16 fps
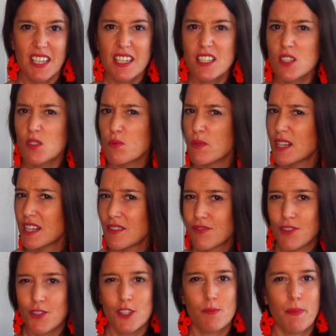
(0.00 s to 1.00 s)
is really
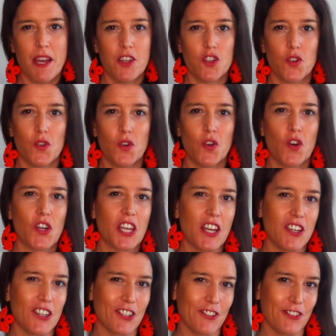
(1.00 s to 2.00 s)
for special
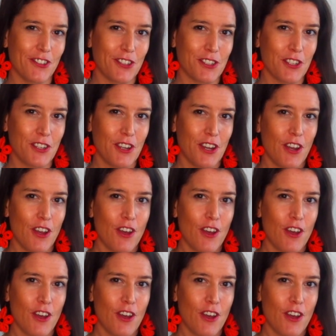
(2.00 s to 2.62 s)
occasions,